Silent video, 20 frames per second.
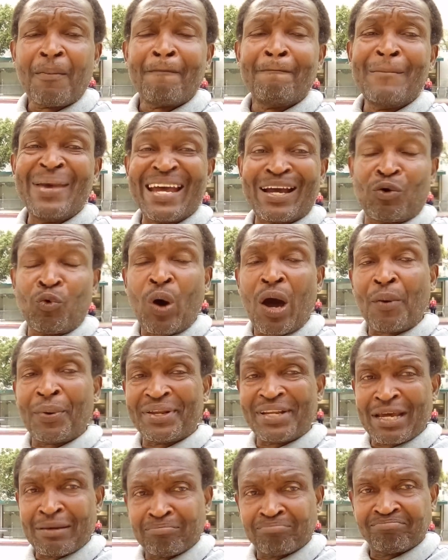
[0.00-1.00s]
make war
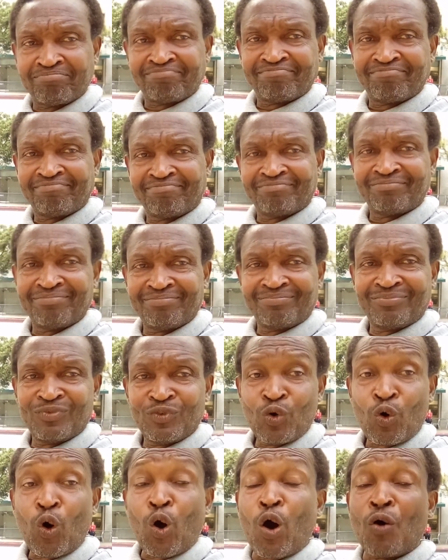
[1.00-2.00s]
with them,
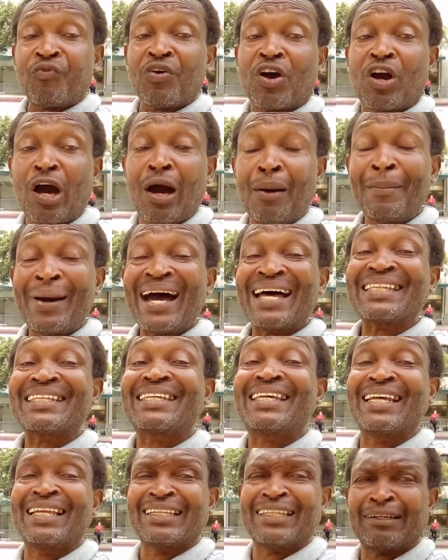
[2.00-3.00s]
overcome
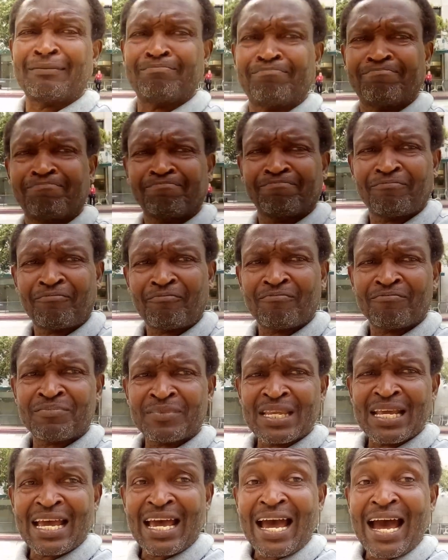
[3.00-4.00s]
and kill them.
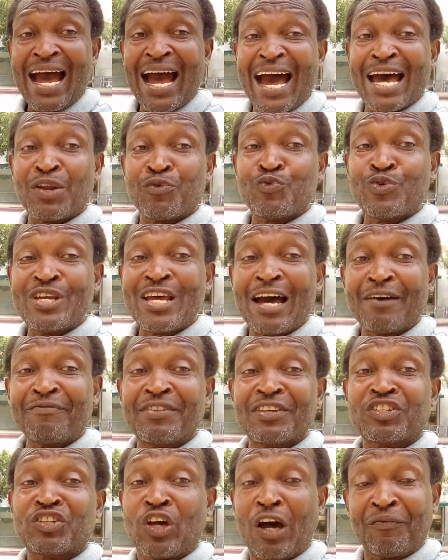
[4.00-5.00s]
And we
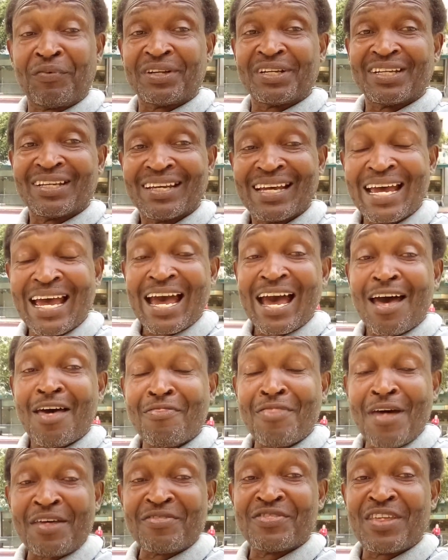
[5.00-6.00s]
have discovered
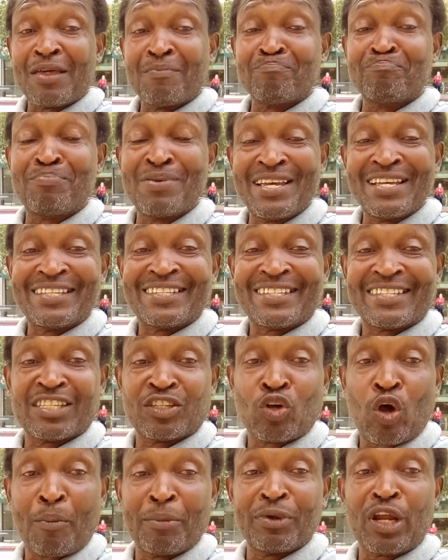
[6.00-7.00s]
that that
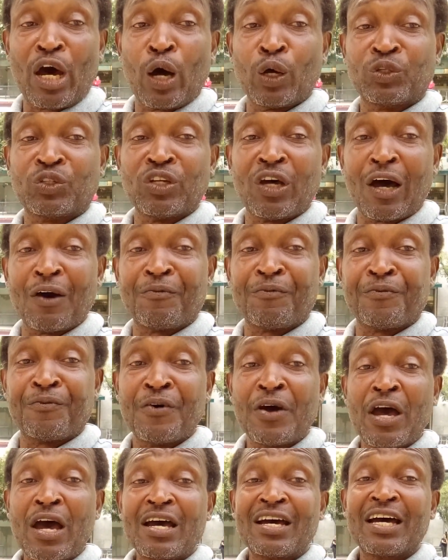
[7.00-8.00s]
beast coming out of
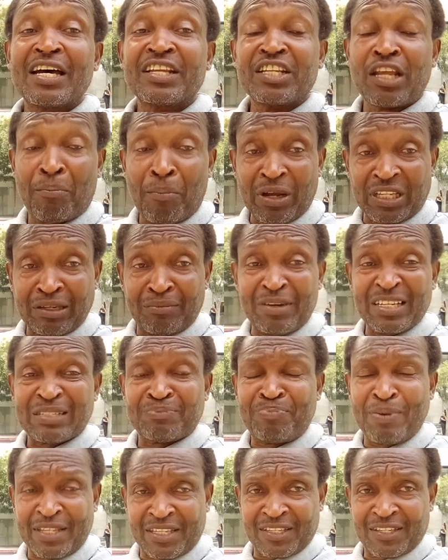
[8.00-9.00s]
the
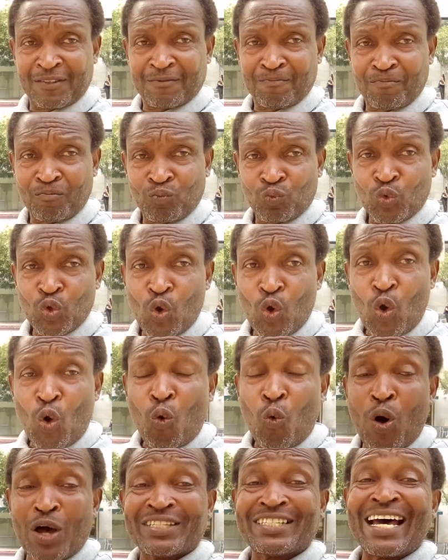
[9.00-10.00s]
bottomless pit
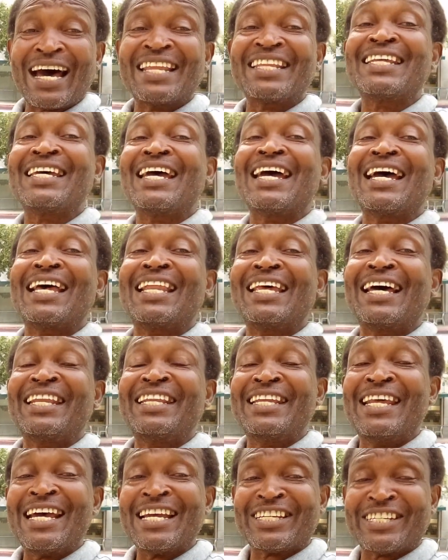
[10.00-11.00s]
was an
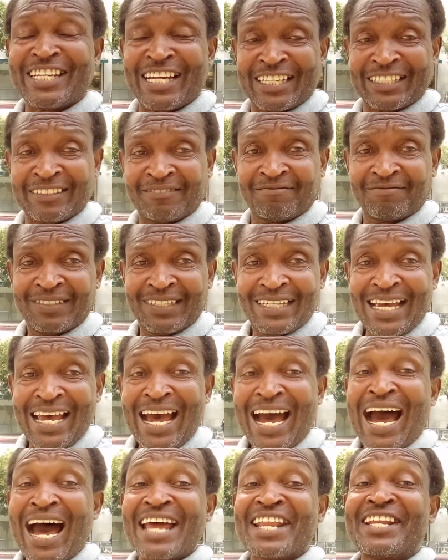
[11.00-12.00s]
alien nation,
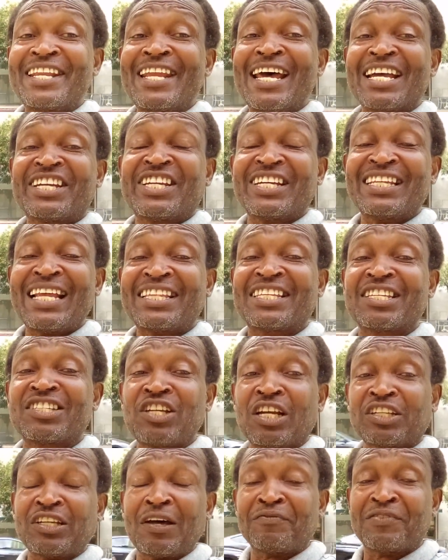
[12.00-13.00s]
a nation that is
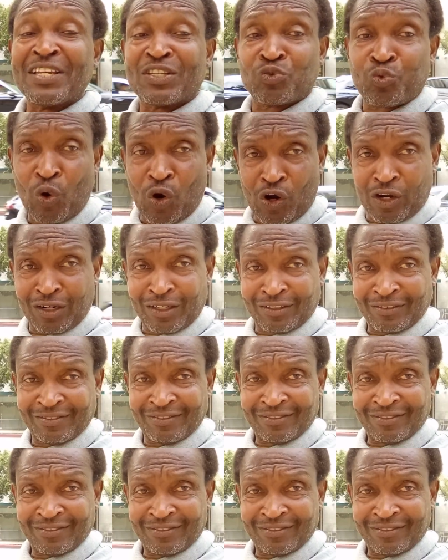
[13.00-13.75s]
not of this world,